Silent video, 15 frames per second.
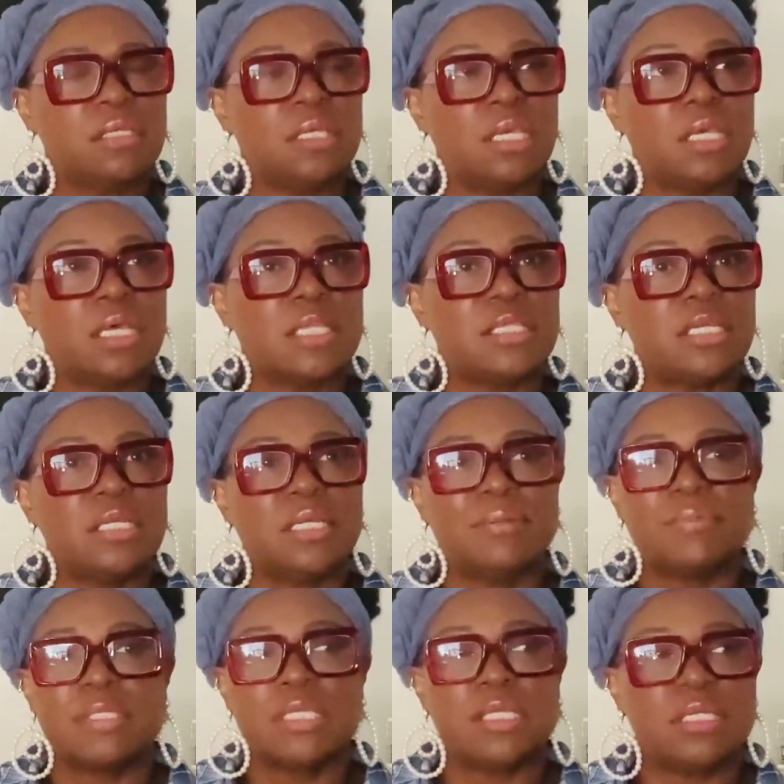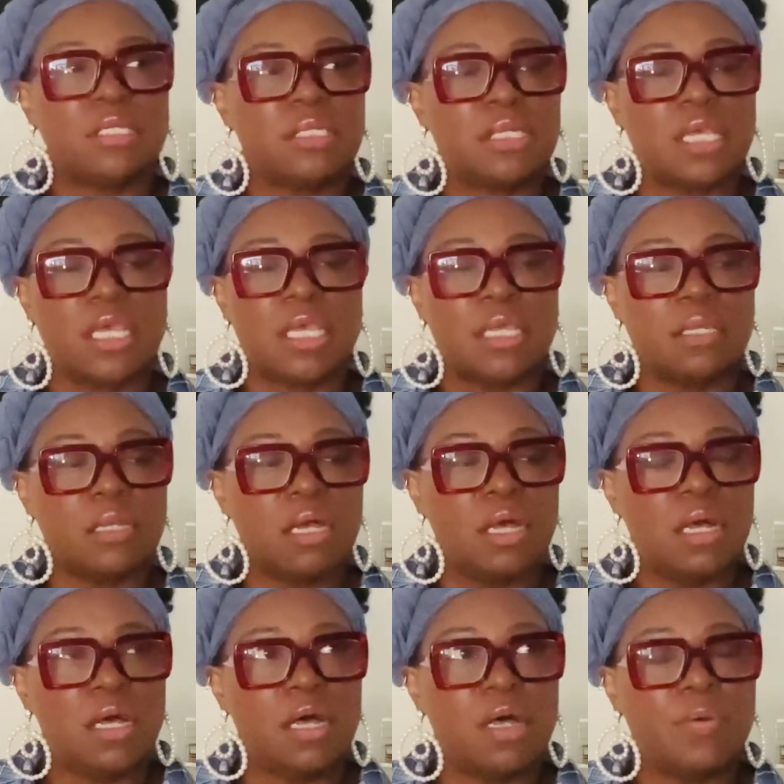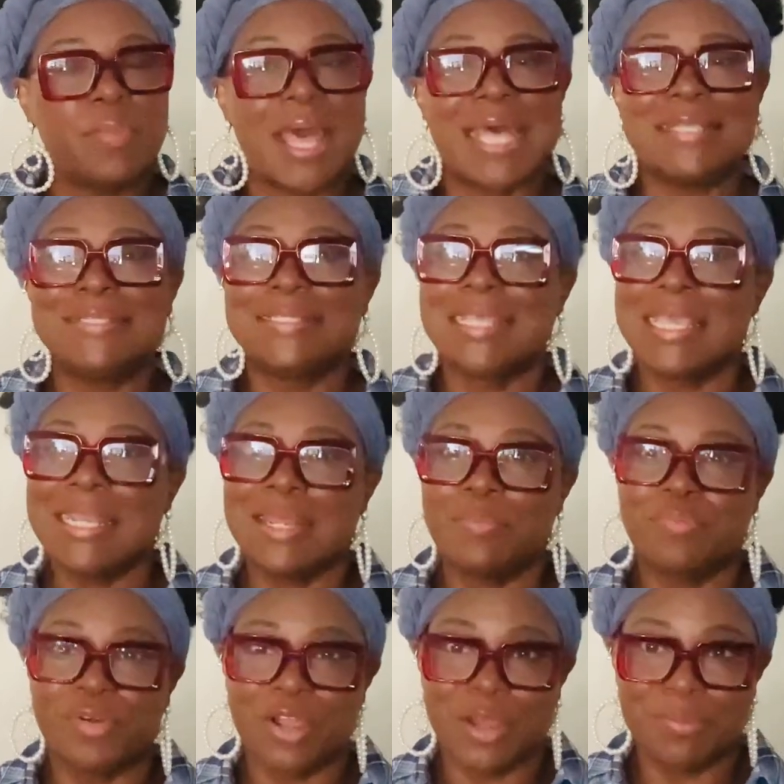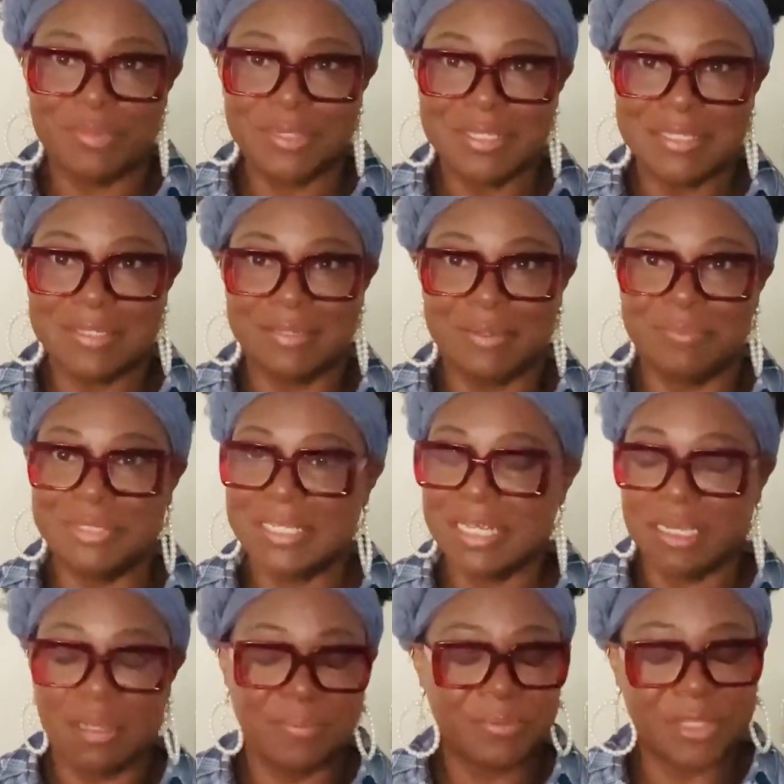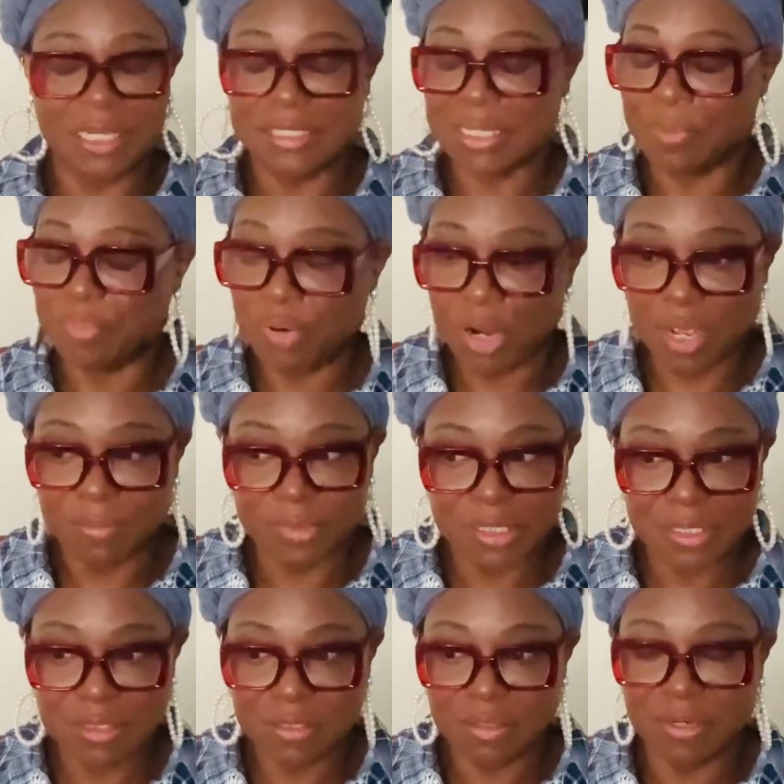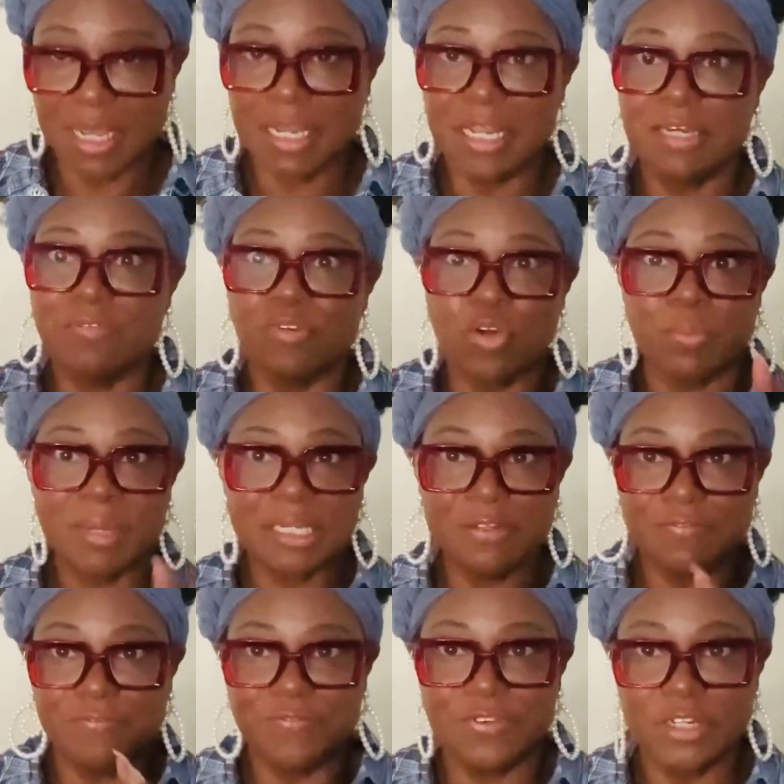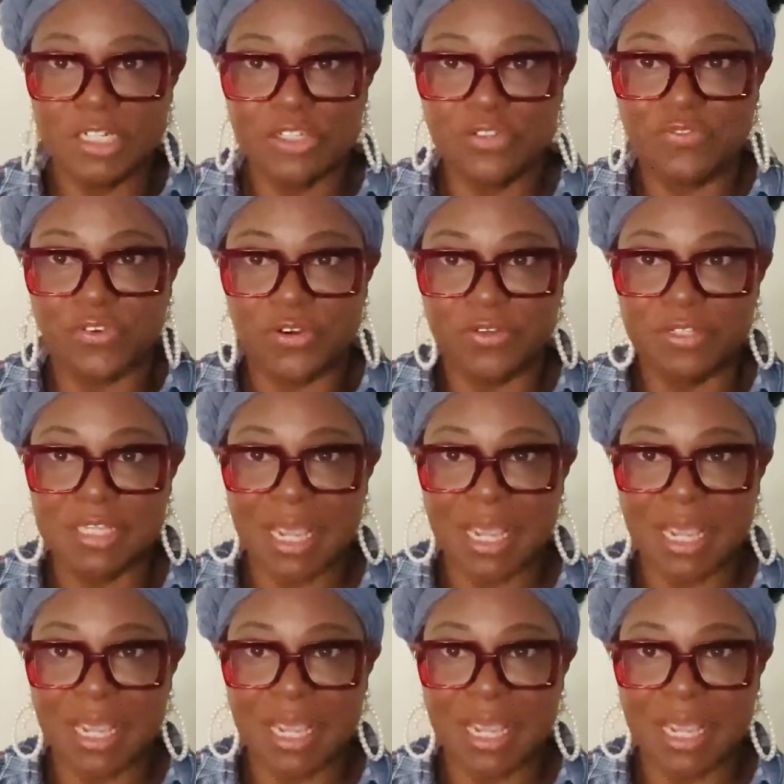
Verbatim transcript: Yeah, I think that was the end of that. Um, I said I promised. Let me tell you a couple things. I promised, you know, I like to roll my little footage first.